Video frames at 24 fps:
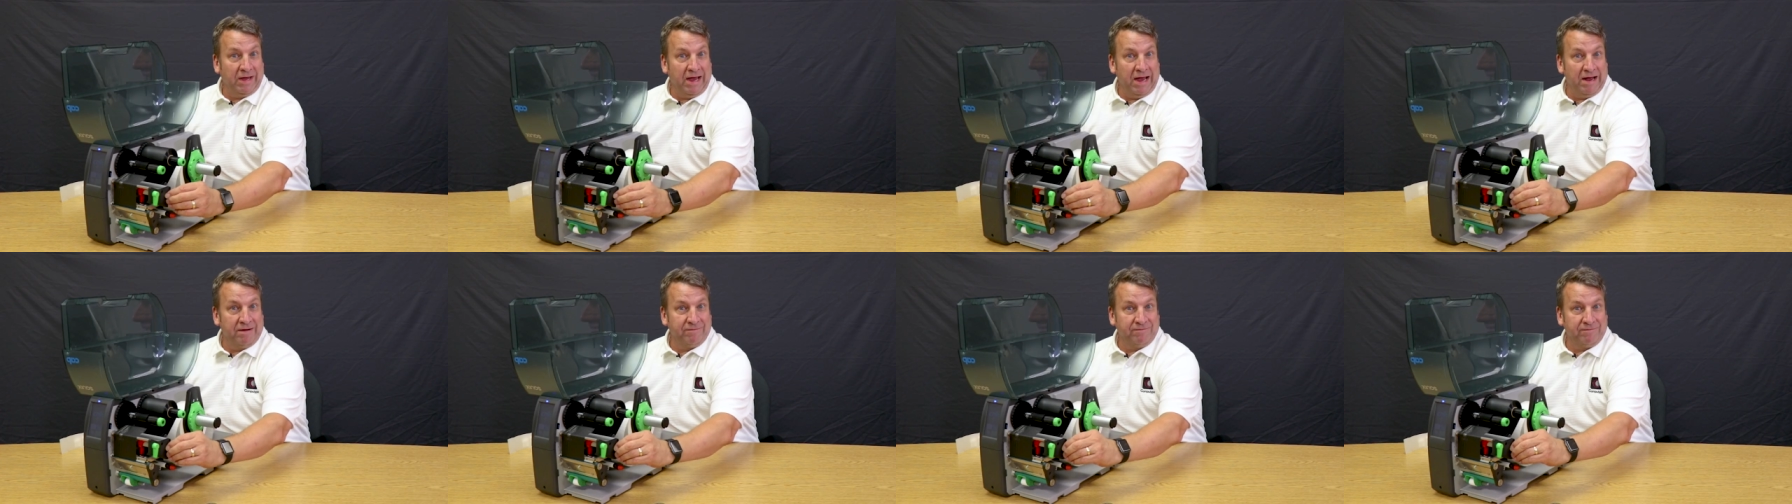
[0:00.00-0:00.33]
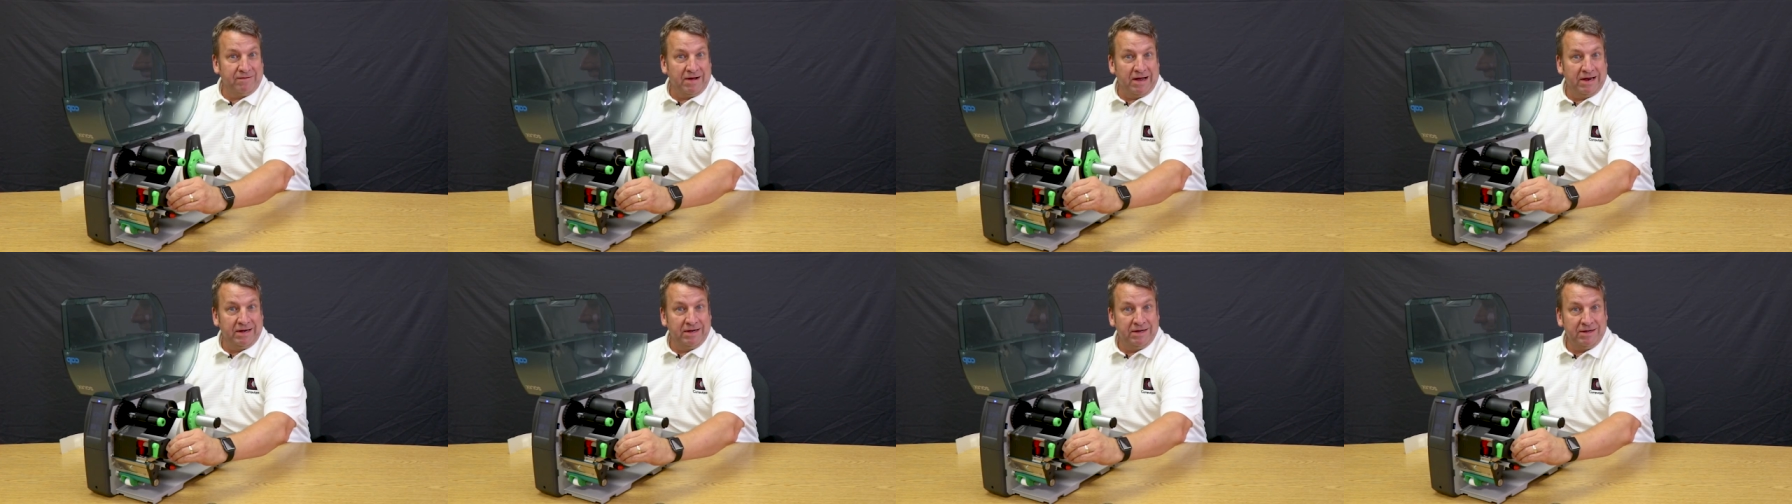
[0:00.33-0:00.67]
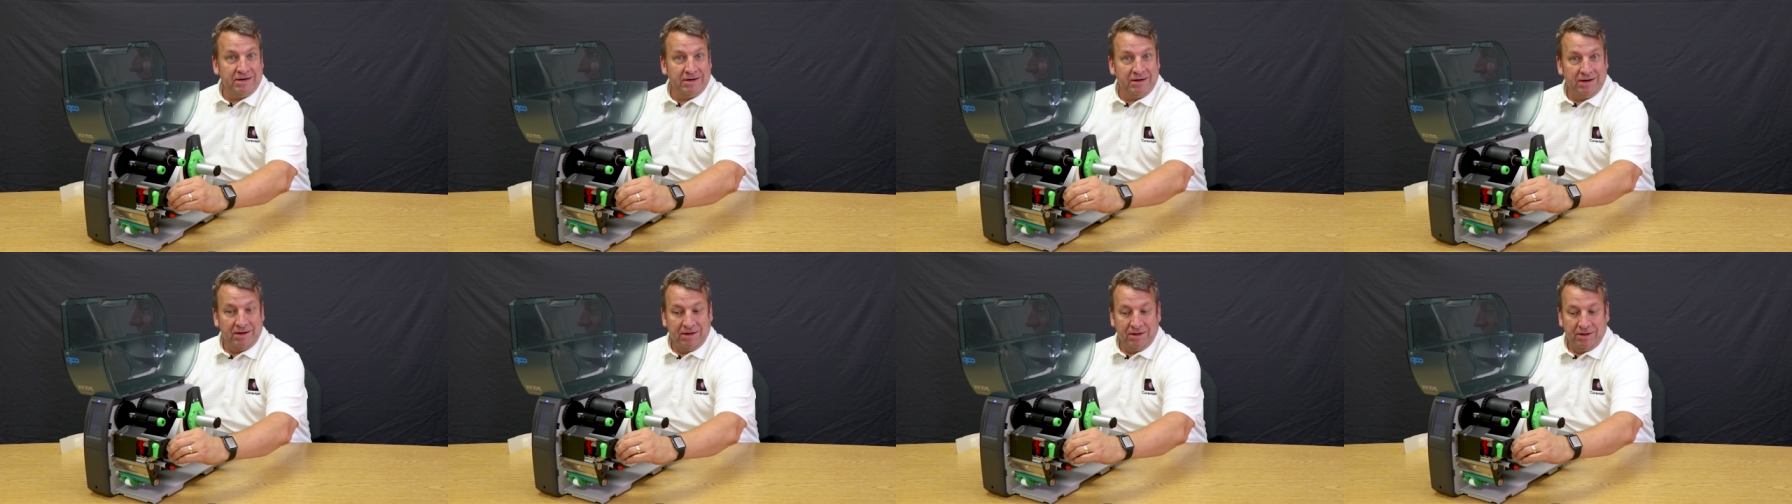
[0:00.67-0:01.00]
can't find
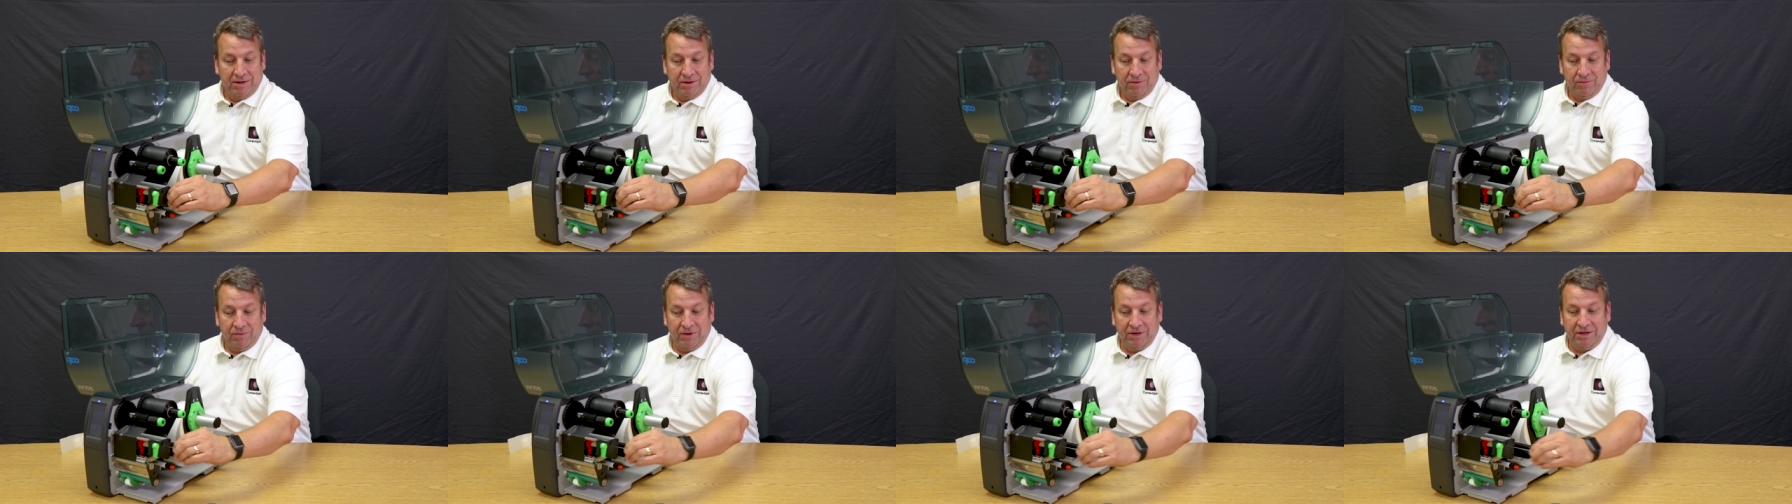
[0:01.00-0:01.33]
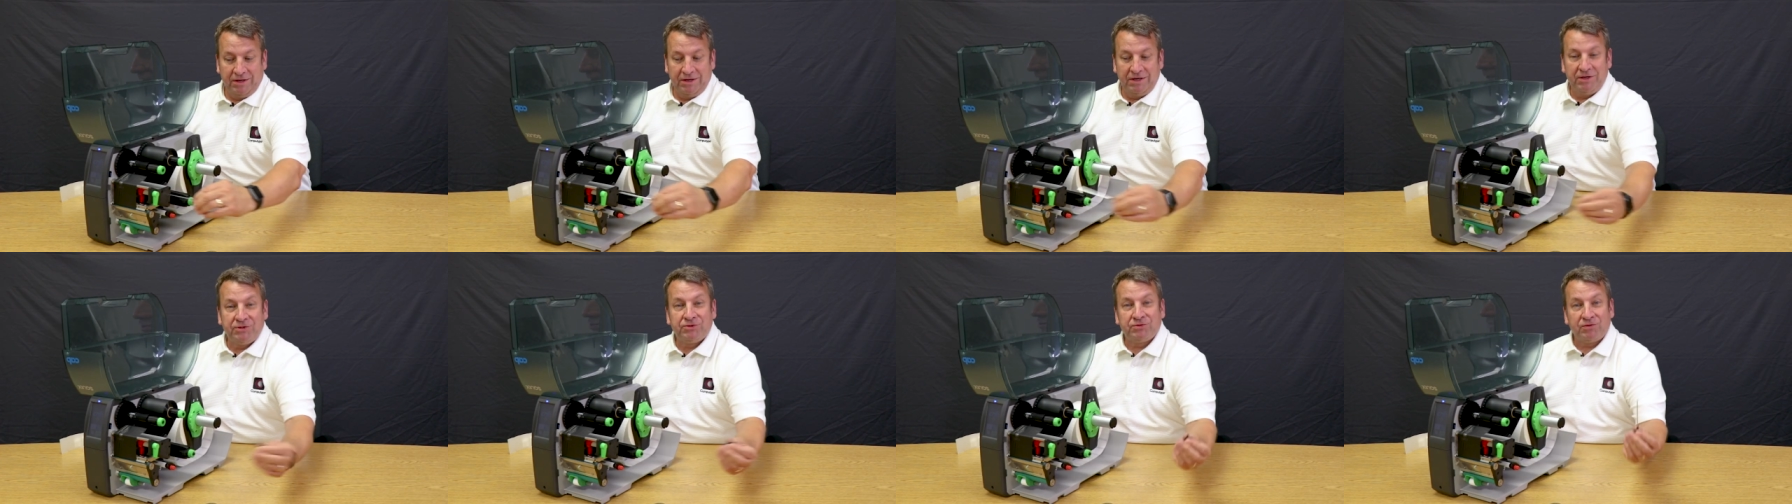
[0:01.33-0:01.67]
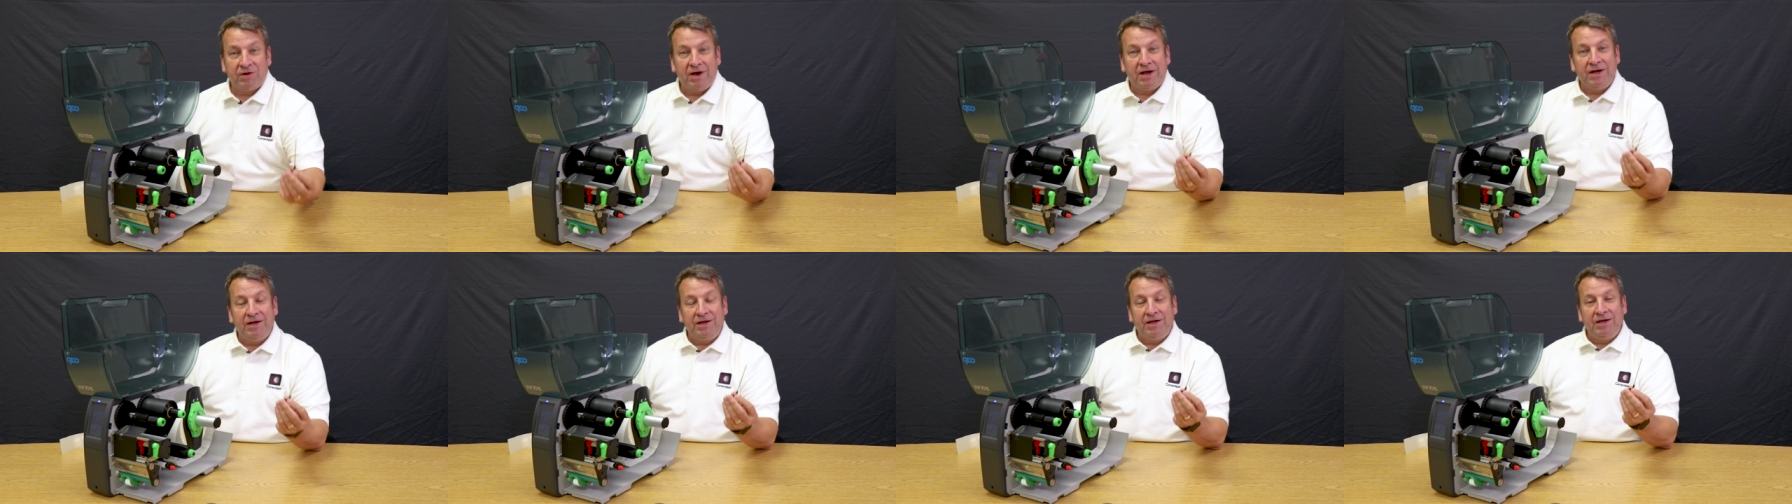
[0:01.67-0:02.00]
it, but it is
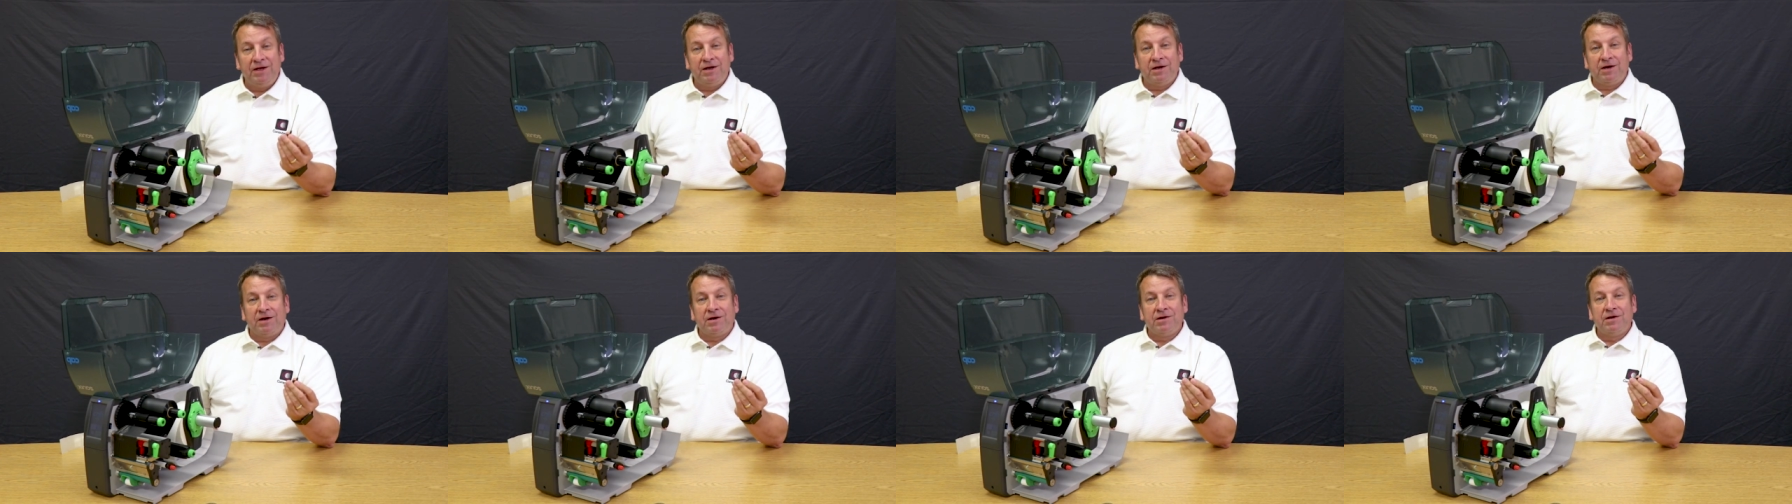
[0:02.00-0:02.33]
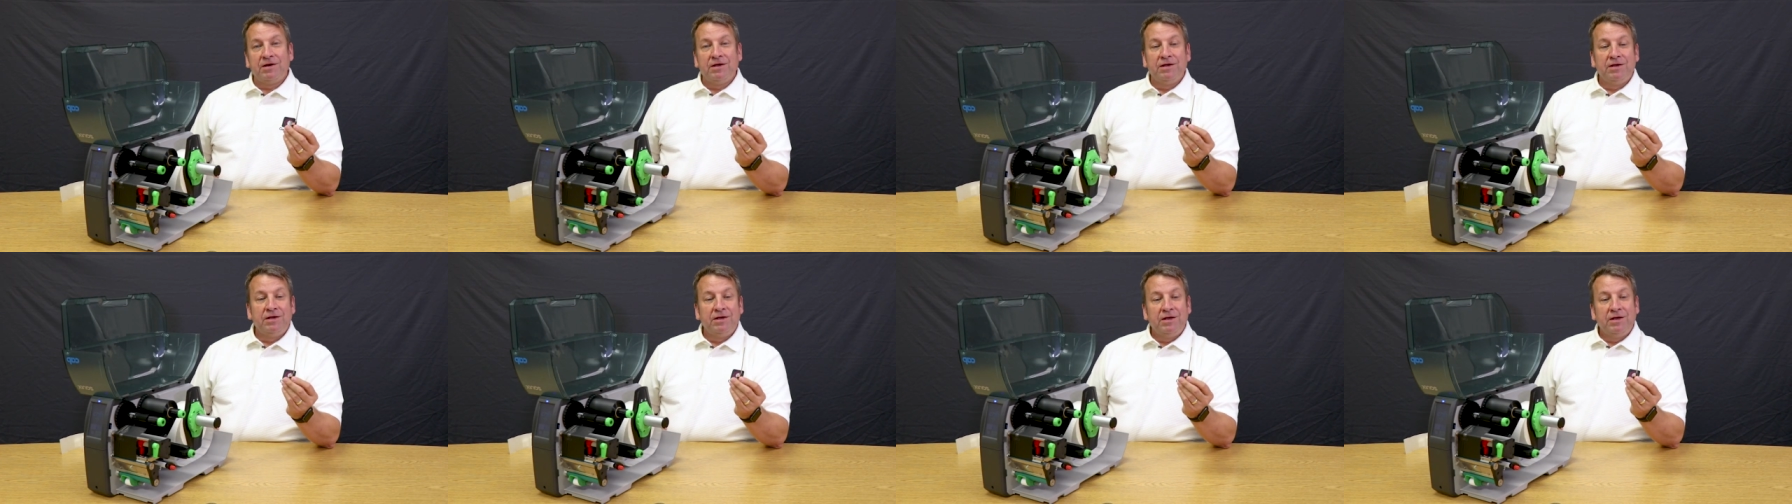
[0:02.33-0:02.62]
right here.